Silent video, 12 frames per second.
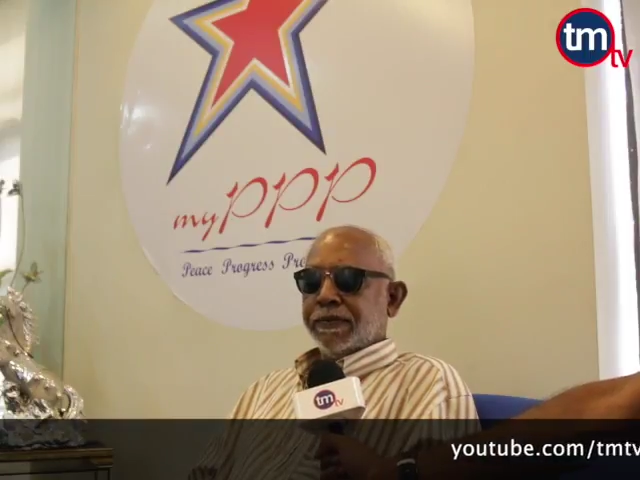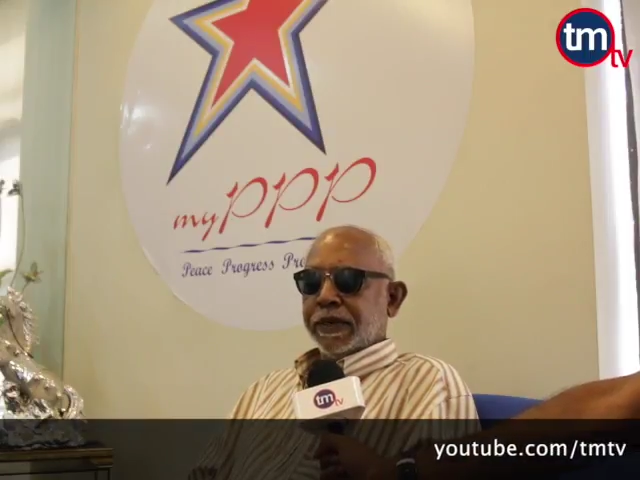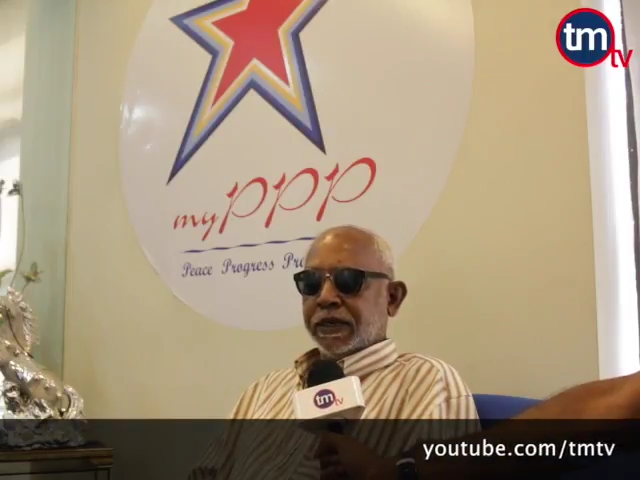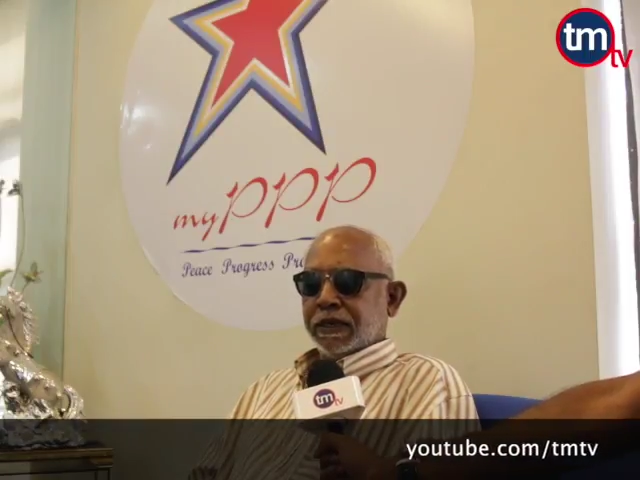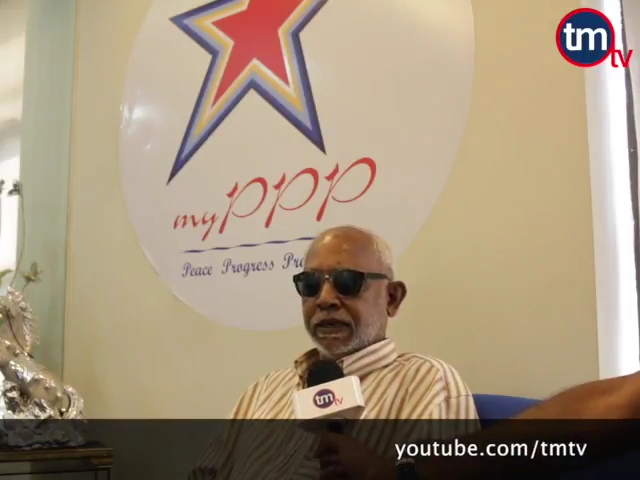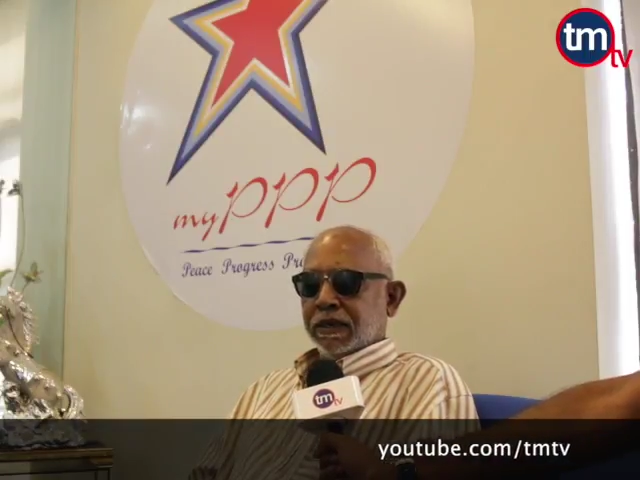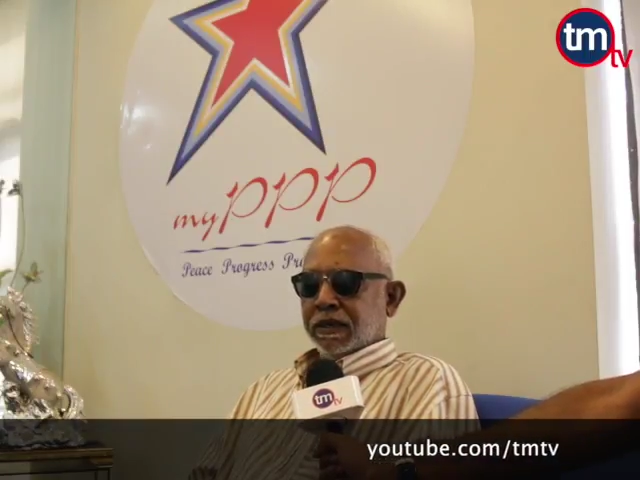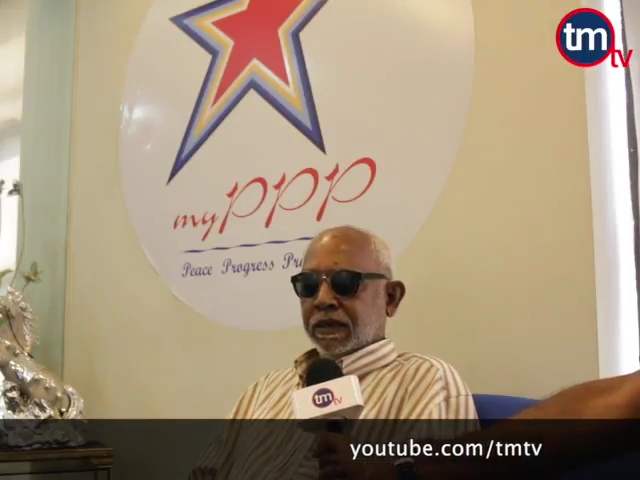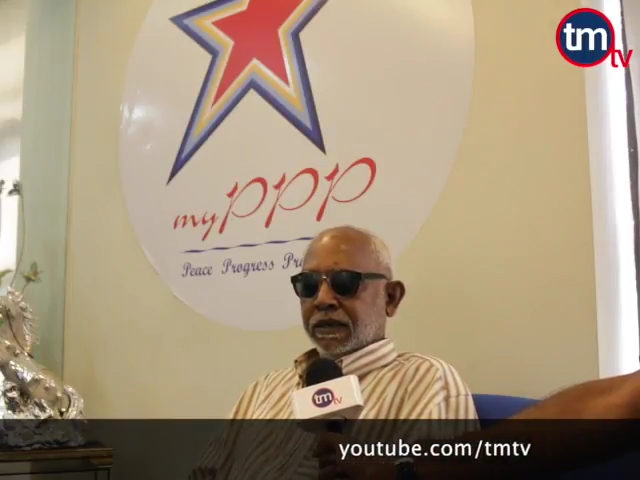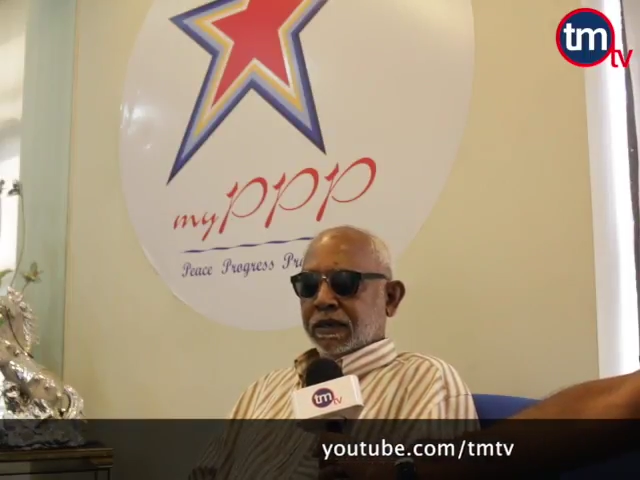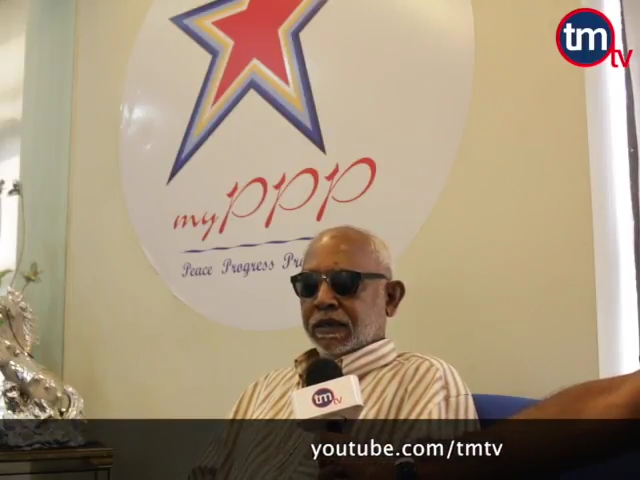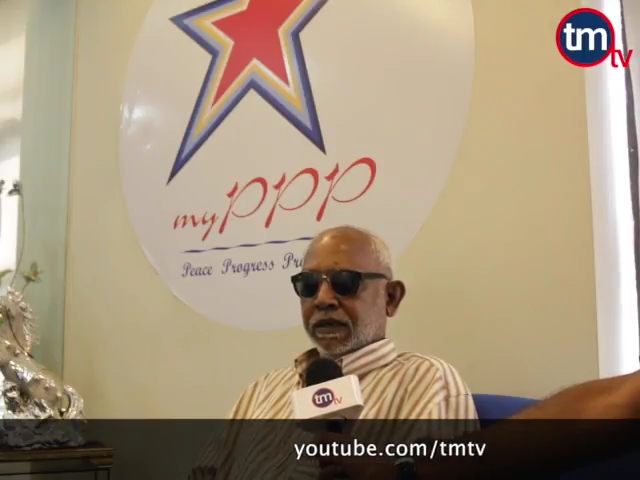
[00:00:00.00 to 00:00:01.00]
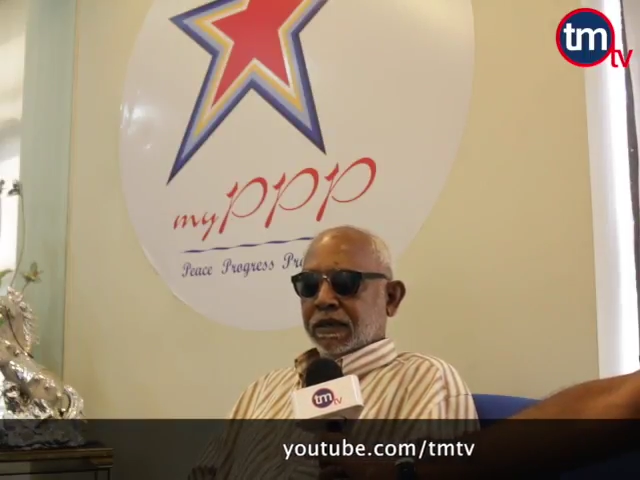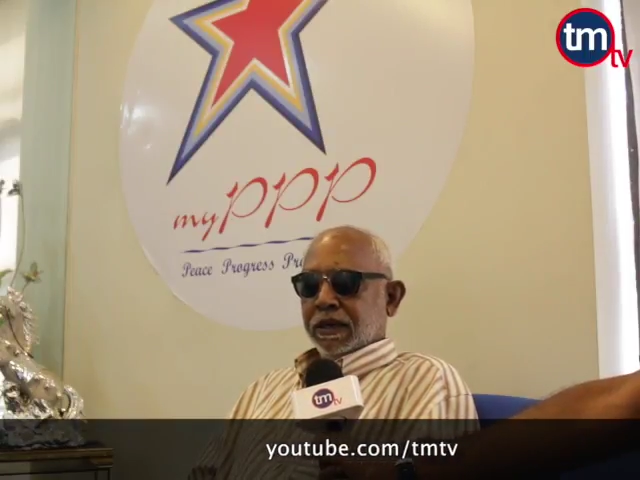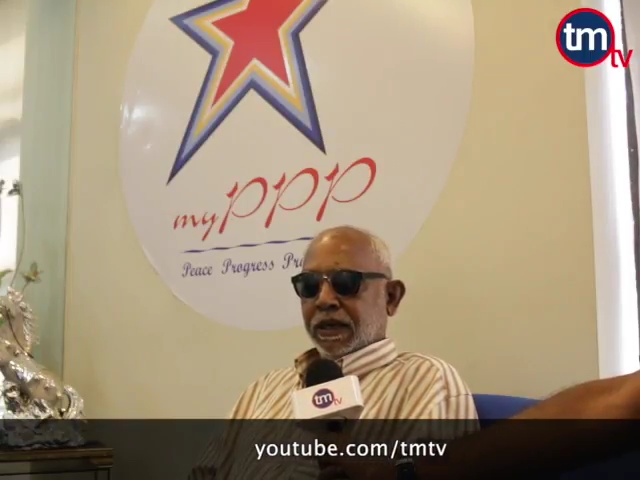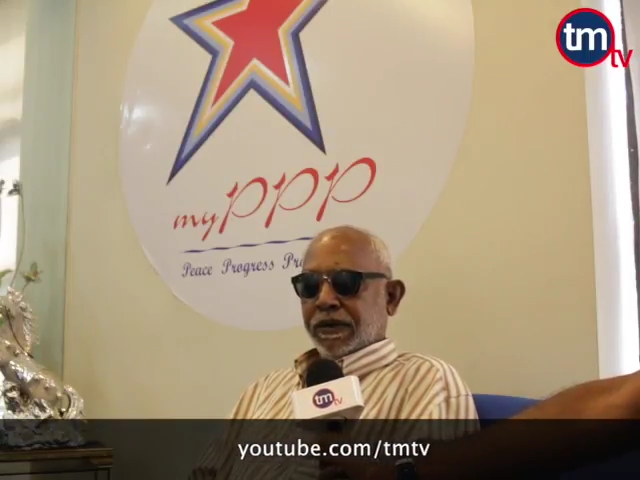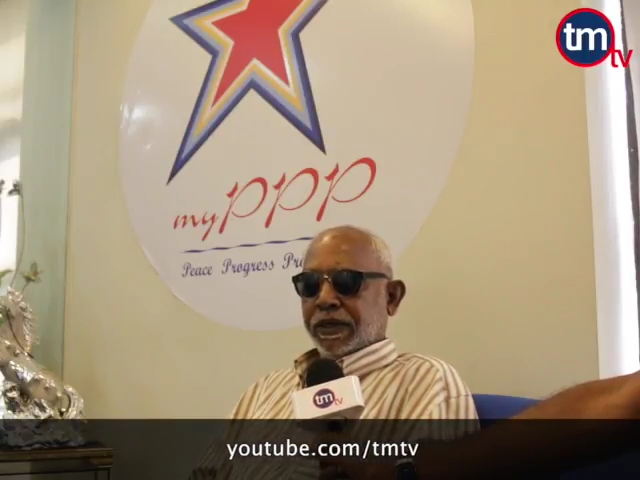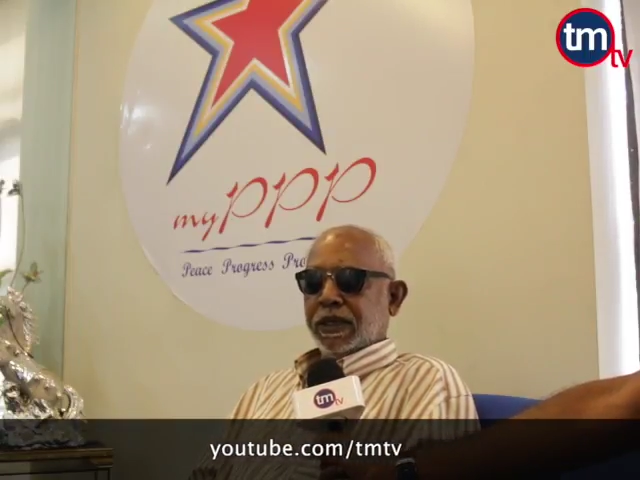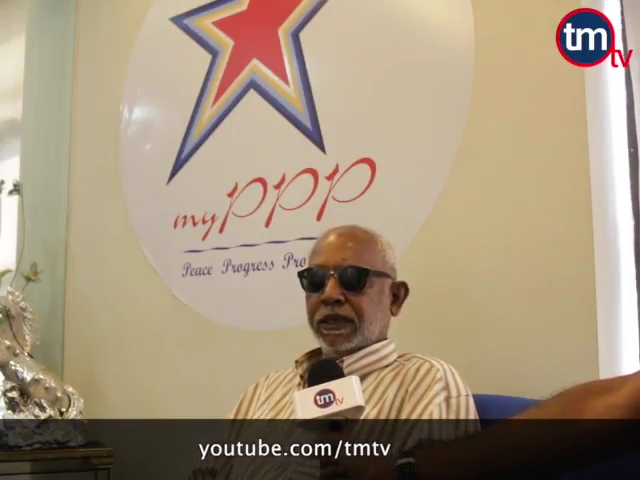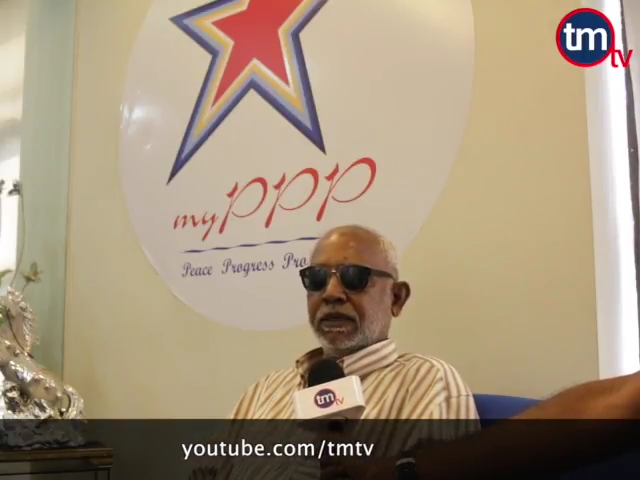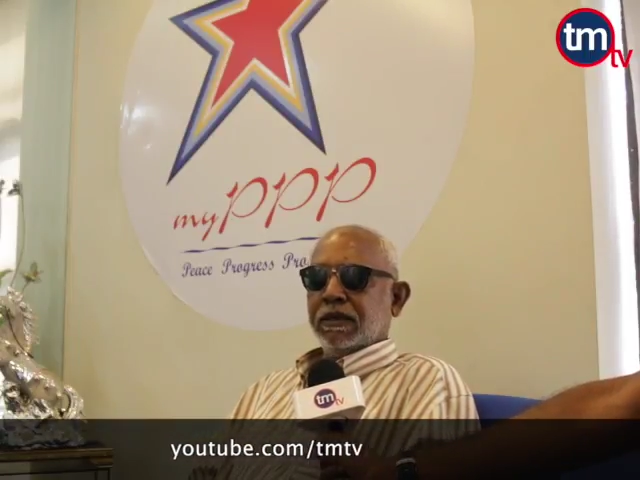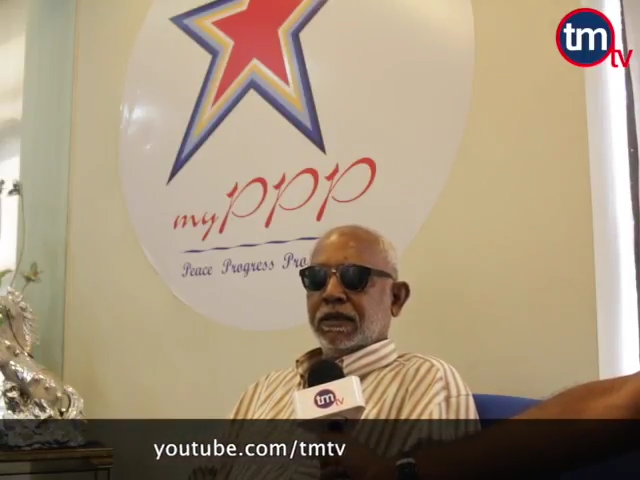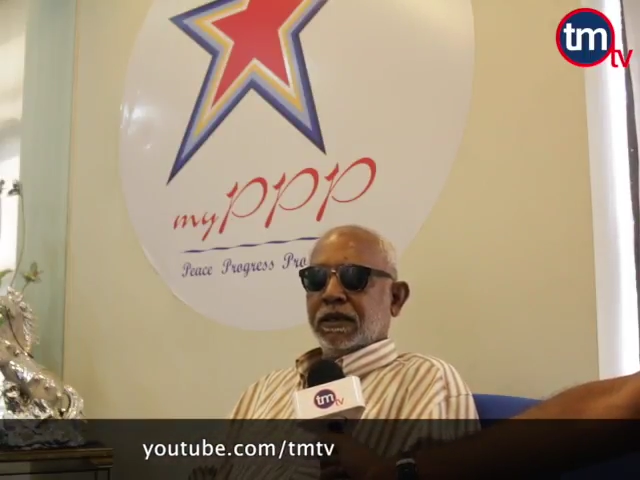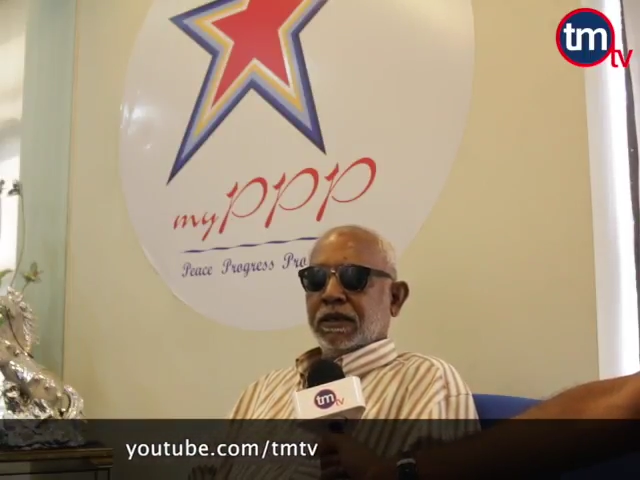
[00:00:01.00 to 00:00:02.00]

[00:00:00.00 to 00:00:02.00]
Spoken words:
minutes, everything.